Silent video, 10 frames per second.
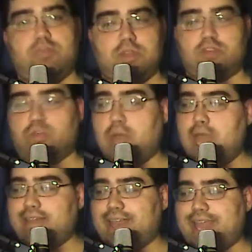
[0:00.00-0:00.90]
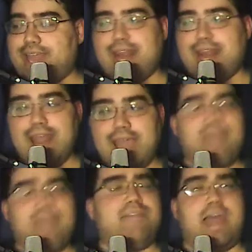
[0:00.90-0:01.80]
and this group. They can't
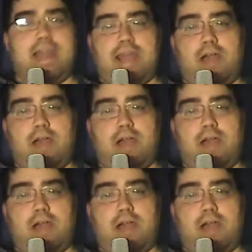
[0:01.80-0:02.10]
have that now